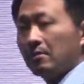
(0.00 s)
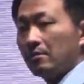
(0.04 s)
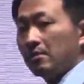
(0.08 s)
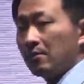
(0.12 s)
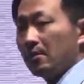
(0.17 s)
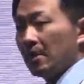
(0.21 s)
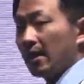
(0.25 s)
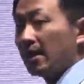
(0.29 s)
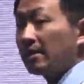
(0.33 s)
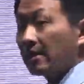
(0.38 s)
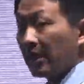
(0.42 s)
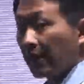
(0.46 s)

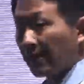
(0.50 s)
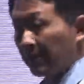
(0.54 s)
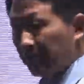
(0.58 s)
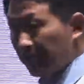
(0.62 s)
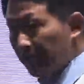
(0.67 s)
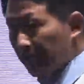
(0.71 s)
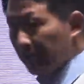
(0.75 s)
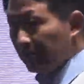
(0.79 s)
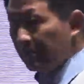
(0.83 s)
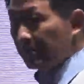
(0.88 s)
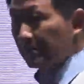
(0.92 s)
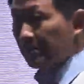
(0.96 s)
And I
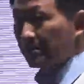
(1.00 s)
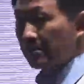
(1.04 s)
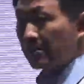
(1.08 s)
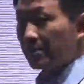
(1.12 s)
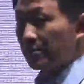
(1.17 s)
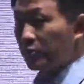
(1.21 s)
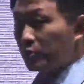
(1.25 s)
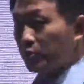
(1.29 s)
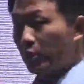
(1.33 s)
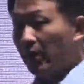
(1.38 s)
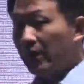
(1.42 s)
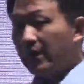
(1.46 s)
think the
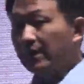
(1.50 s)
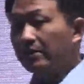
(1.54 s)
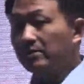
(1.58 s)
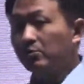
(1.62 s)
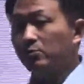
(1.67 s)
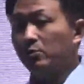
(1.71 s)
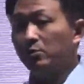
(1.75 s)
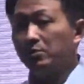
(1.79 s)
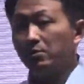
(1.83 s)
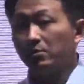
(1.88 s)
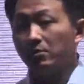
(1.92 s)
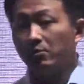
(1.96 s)
trend
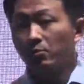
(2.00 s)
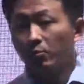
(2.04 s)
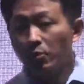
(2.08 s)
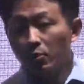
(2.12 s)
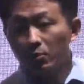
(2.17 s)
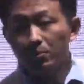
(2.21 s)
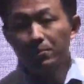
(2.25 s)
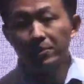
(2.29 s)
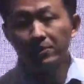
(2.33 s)
will be